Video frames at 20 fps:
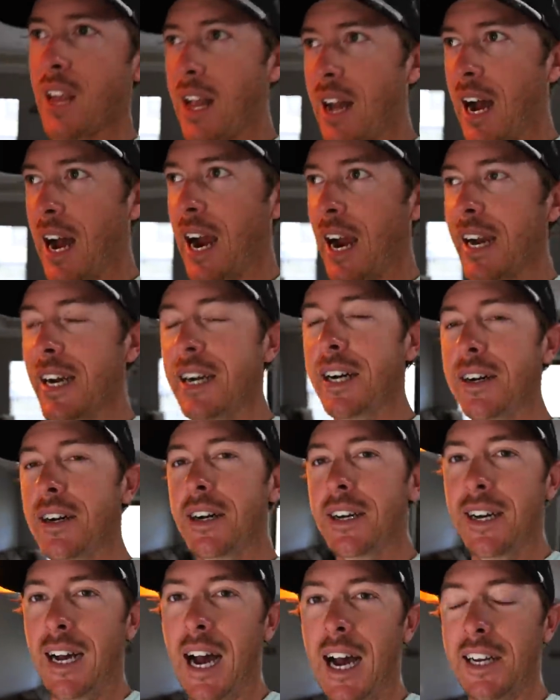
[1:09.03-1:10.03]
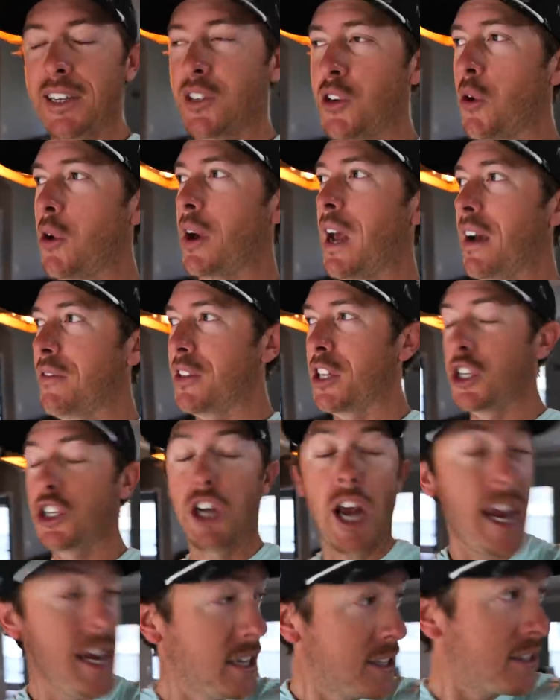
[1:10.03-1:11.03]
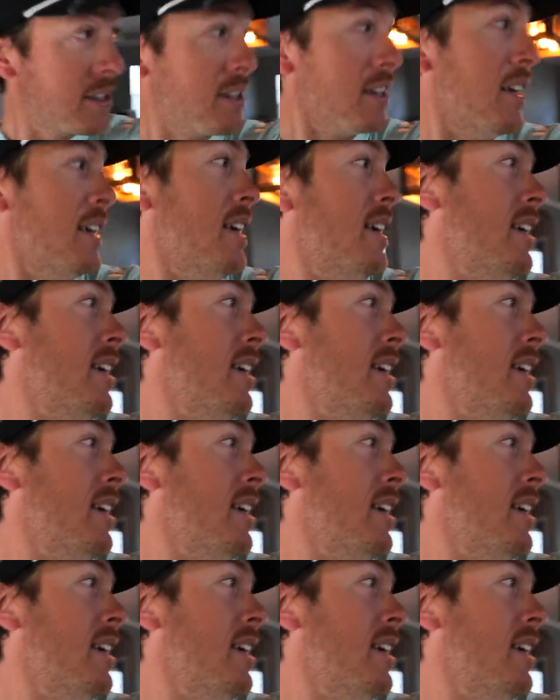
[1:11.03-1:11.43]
I, uh, I started having the shakes.